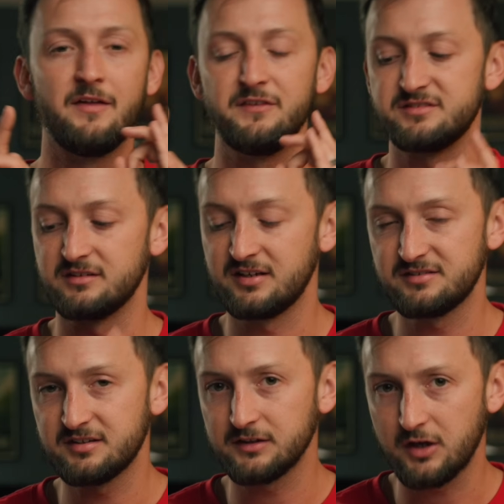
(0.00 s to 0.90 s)
the
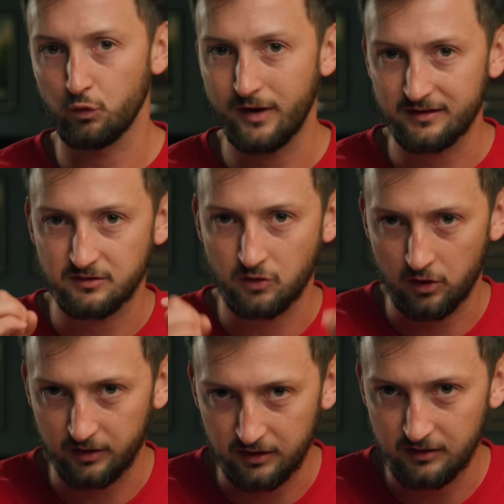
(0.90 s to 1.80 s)
statistically correct
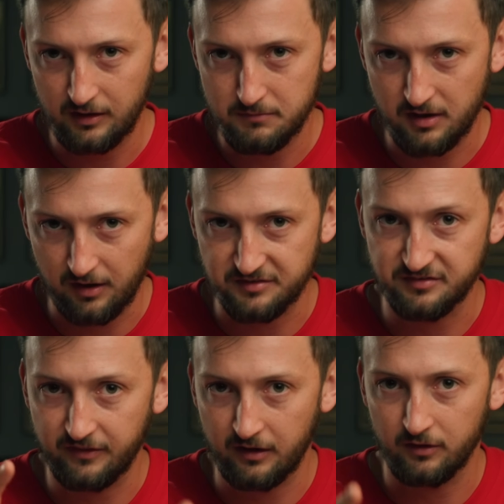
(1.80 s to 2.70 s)
target,
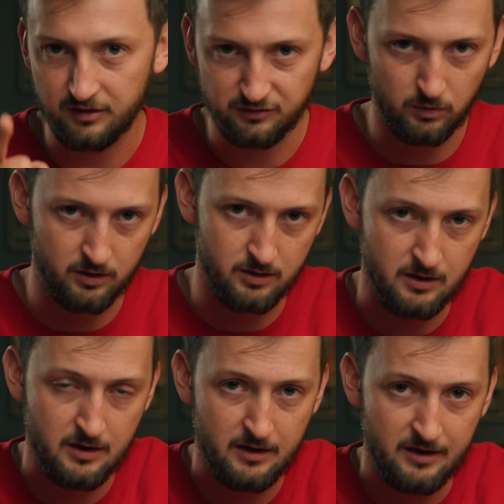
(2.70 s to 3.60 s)
because there is one.
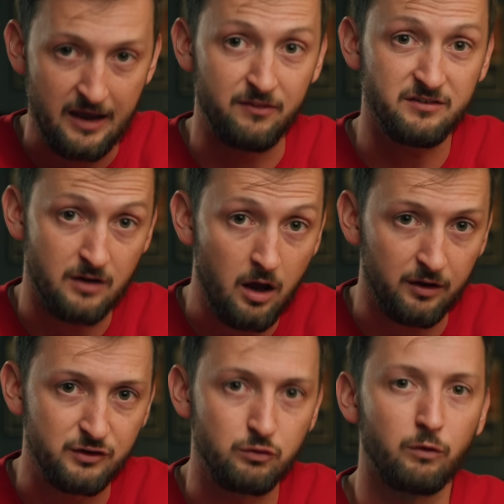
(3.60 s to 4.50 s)
And this
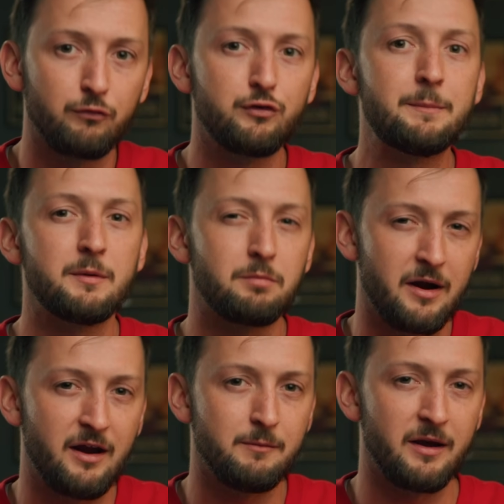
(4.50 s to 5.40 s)
knowledge will free up your
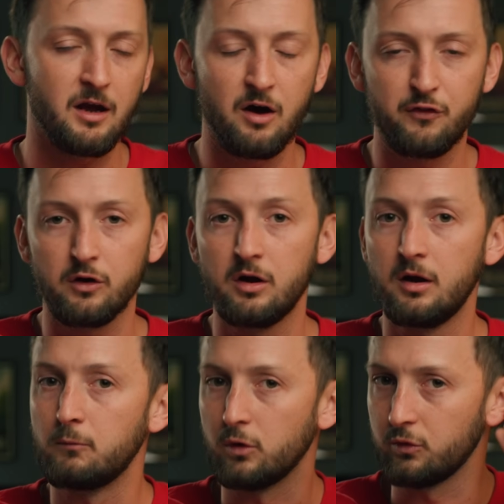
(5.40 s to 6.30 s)
brain to make other,
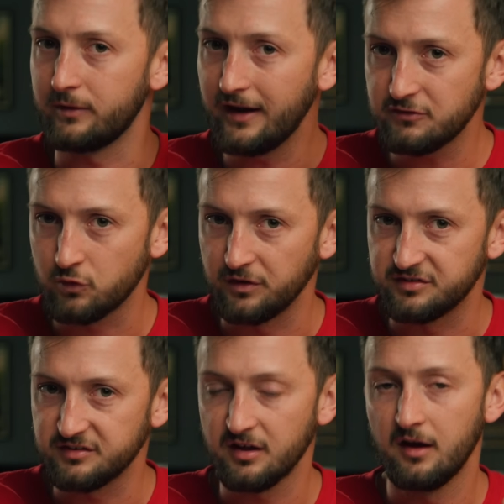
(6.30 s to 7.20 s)
more creative
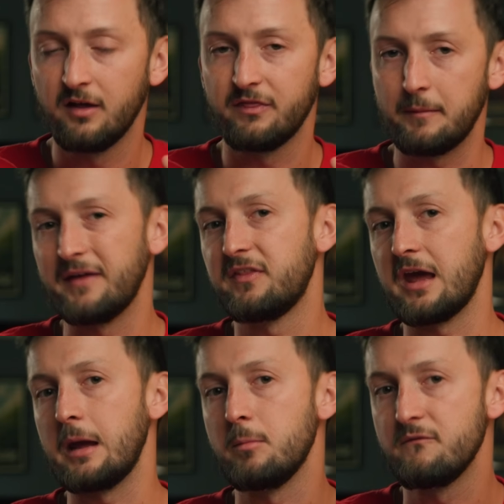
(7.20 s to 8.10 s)
choices that make the
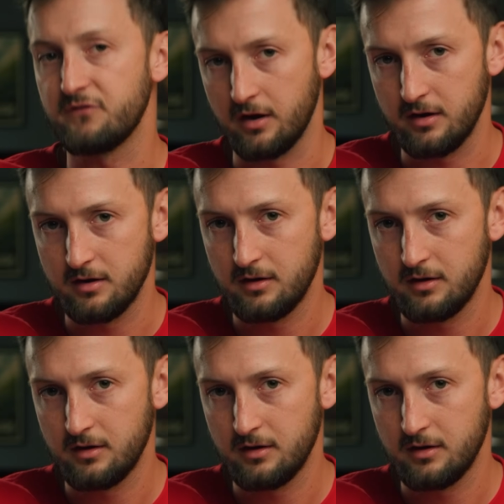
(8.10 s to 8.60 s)
game fun.